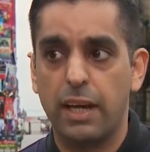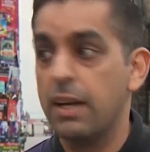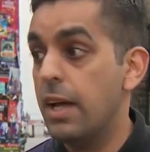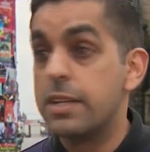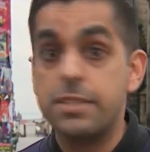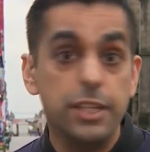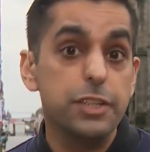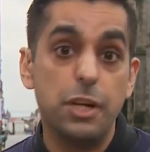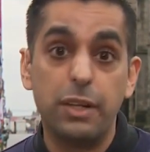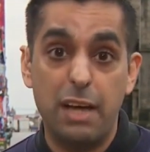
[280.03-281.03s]
I still
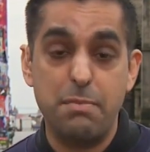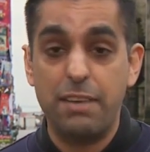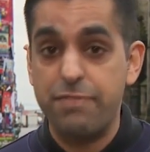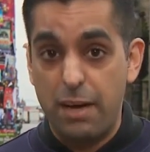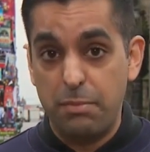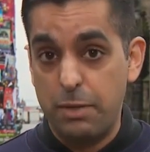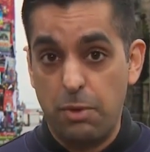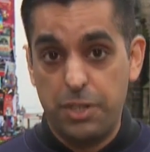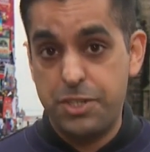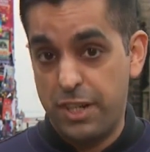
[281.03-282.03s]
don't let my family
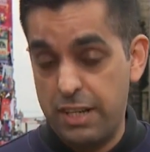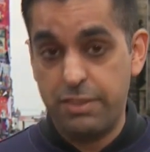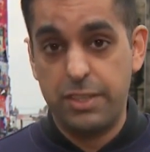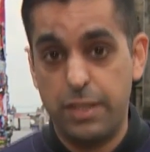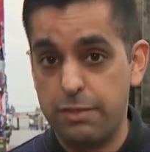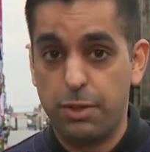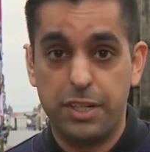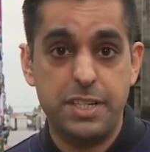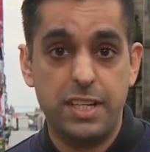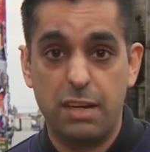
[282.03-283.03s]
watch it, even though they've
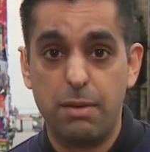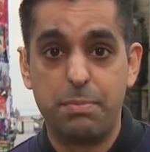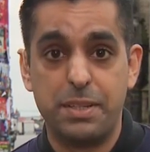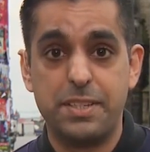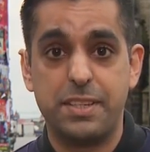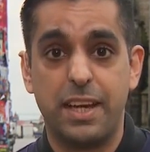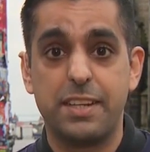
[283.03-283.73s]
wanted to come up and see it.